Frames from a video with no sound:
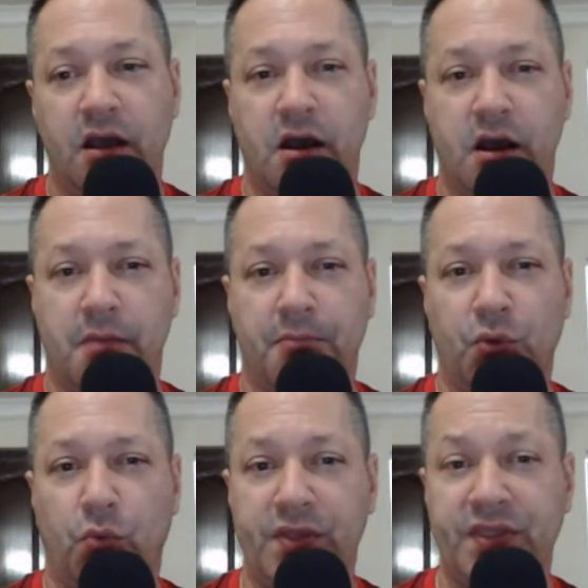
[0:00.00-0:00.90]

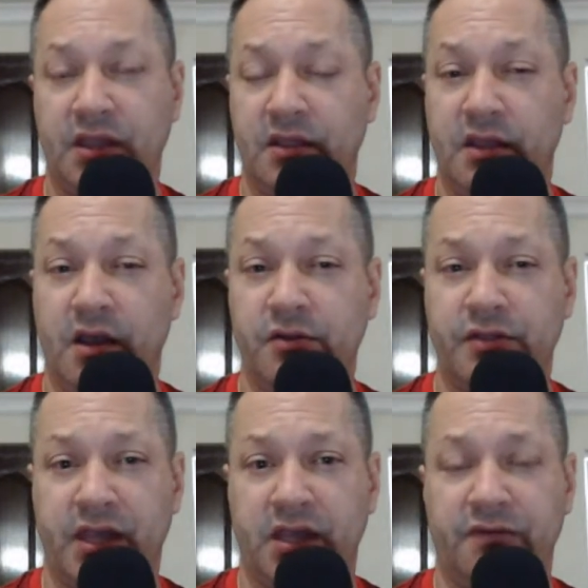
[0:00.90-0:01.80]
The other
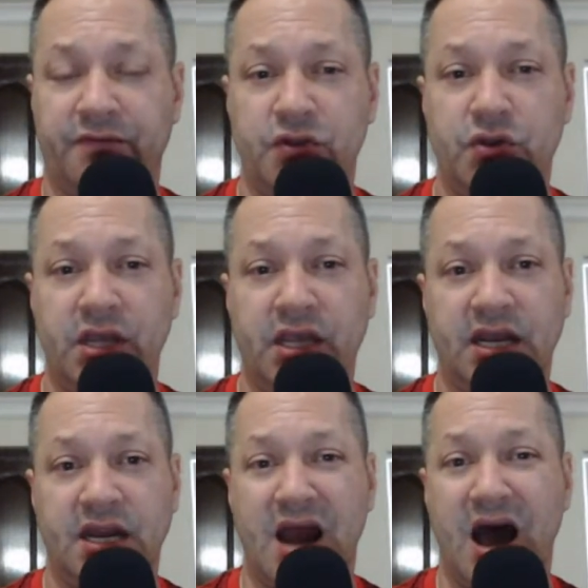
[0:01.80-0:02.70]
thing, if you can
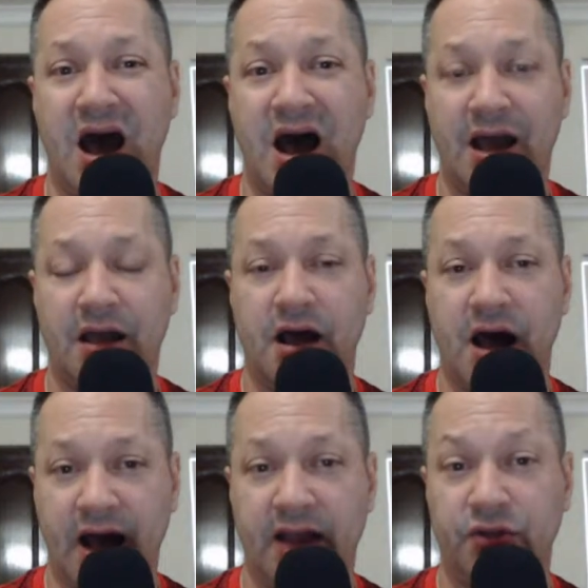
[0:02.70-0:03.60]
get an
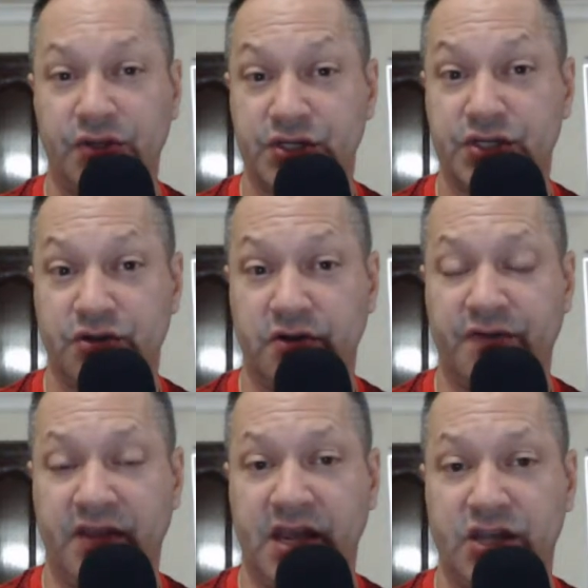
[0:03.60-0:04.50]
IELTS
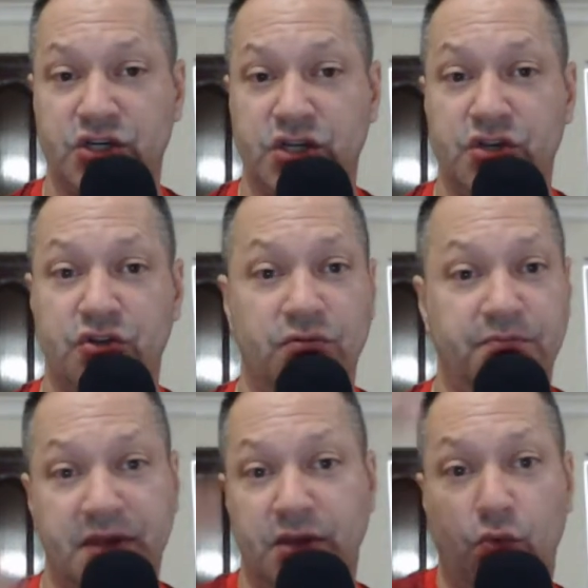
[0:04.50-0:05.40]
certification, you'll
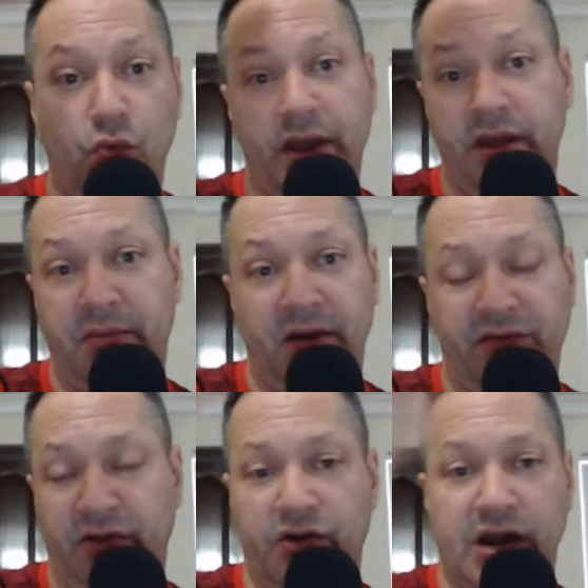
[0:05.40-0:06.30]
be way
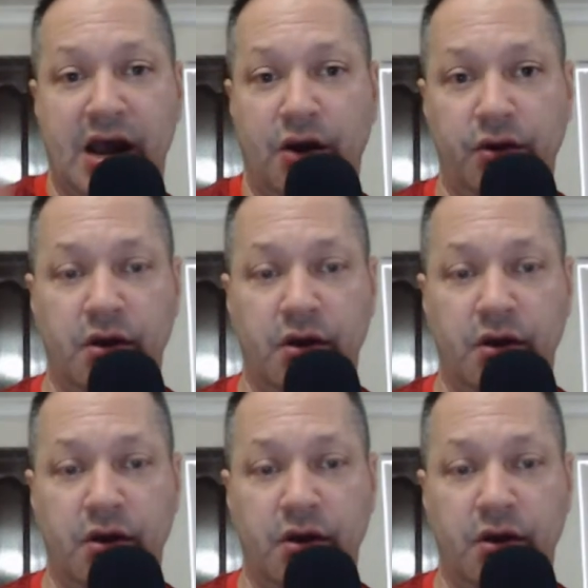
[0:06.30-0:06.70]
above the crowd.